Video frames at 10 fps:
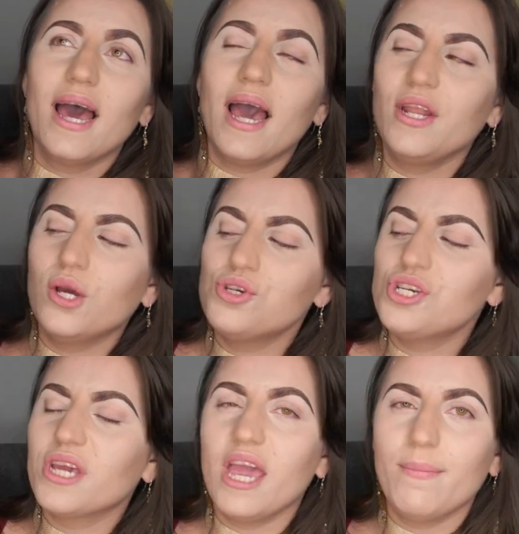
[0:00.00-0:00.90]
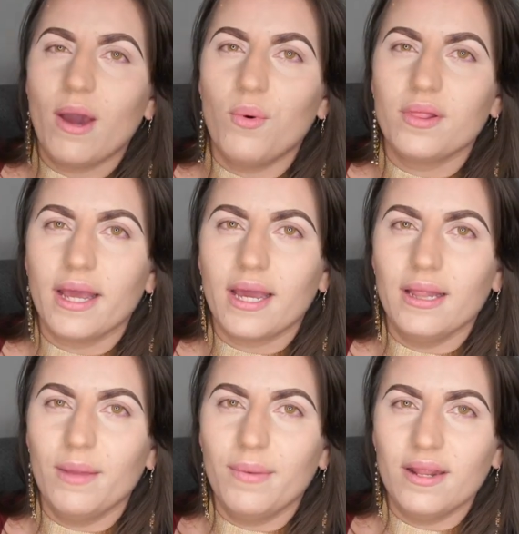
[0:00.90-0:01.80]
I know she came out with like a
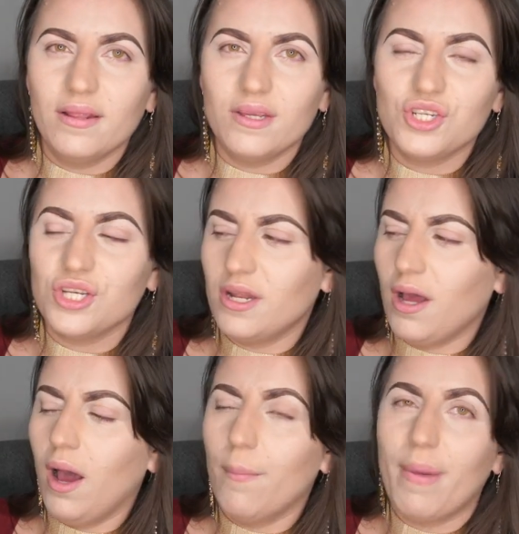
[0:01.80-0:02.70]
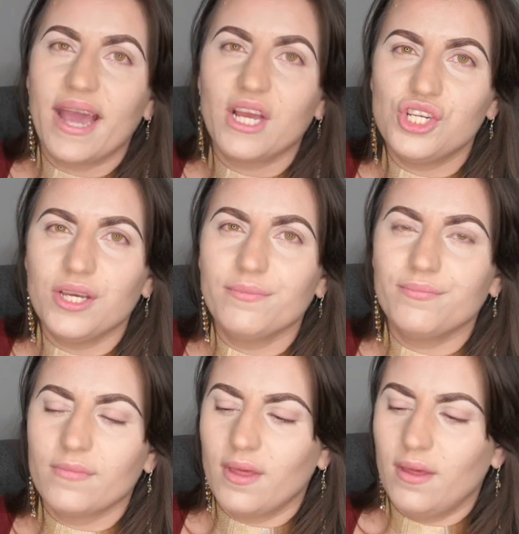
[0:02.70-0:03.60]
limited edition packaging.
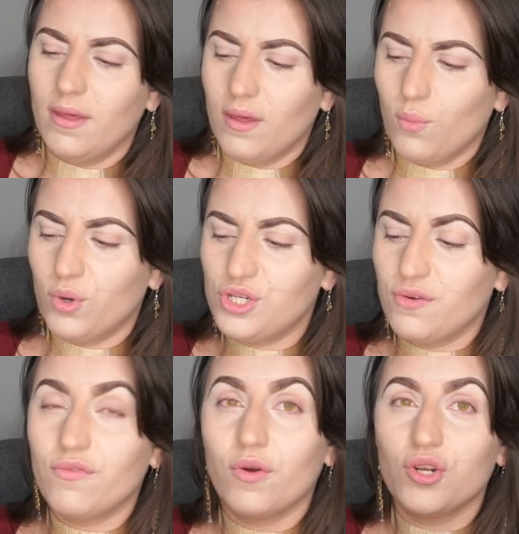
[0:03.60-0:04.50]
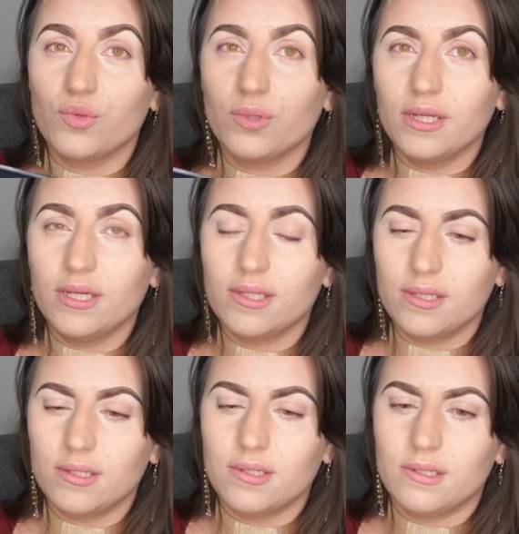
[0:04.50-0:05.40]
When she first released
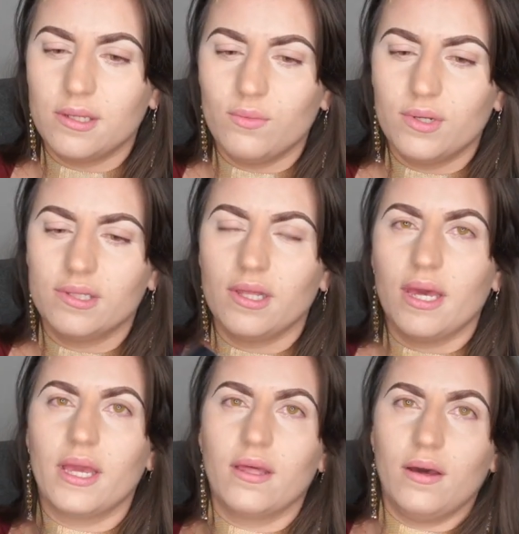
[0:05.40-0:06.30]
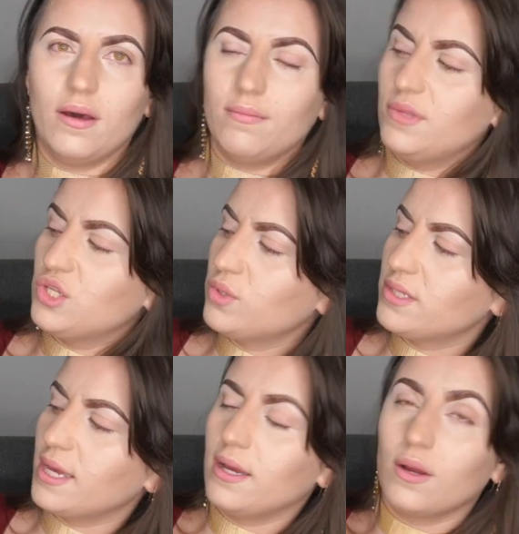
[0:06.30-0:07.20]
this, it was like, this was
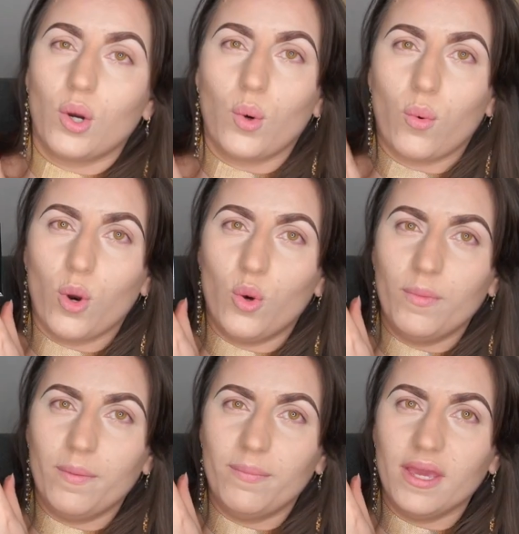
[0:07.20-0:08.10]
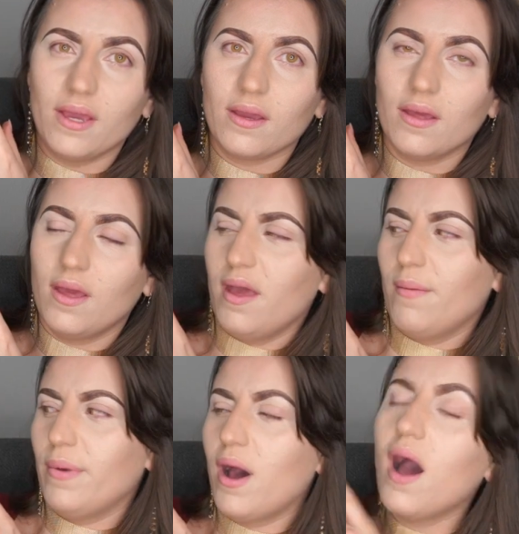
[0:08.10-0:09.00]
like a chrome pink.
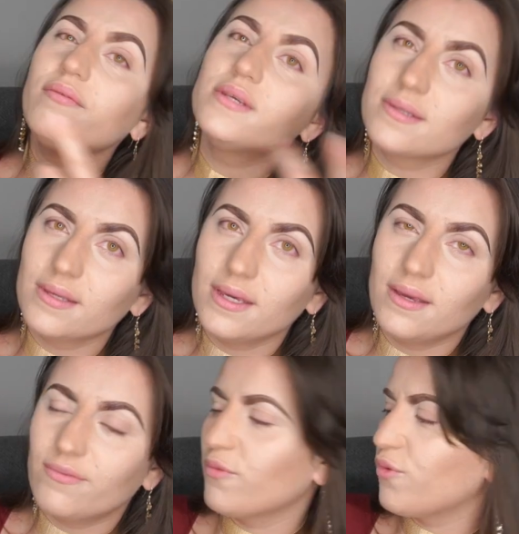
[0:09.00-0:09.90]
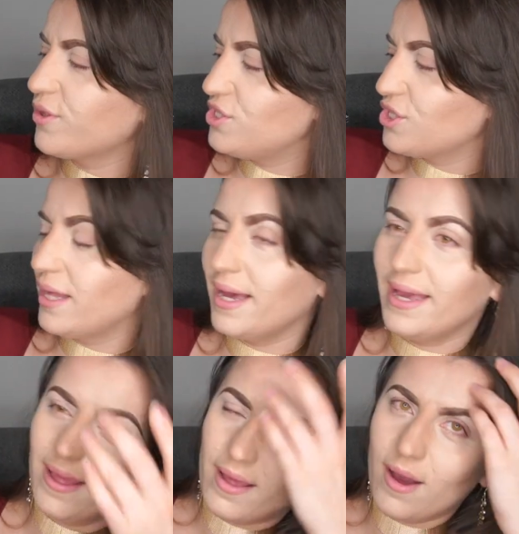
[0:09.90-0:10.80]
But obviously for 4th of
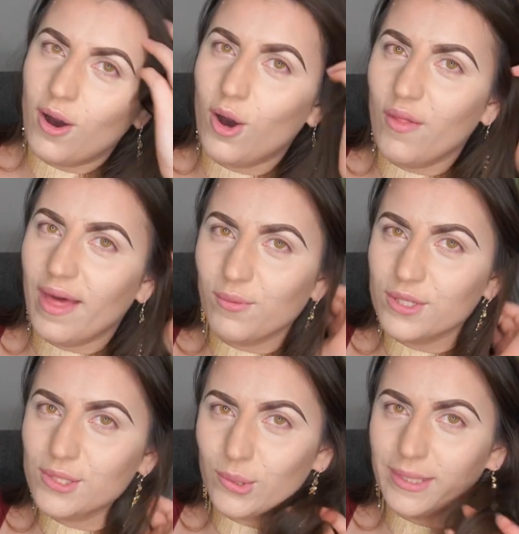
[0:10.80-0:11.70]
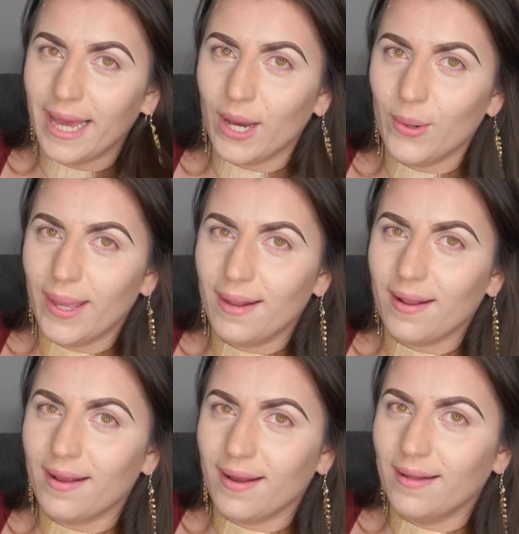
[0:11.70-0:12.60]
July, all that was sold out, and
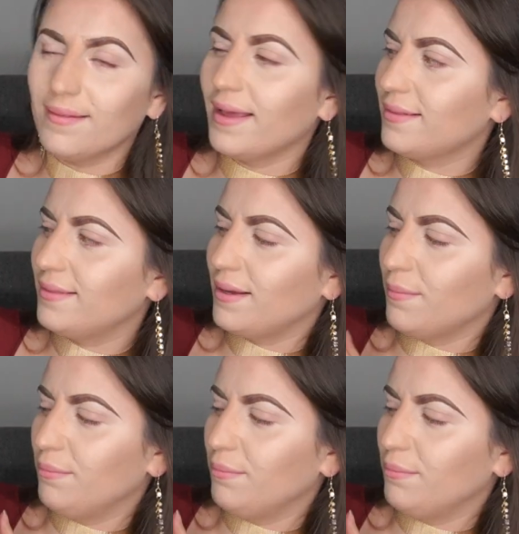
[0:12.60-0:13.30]
I got like the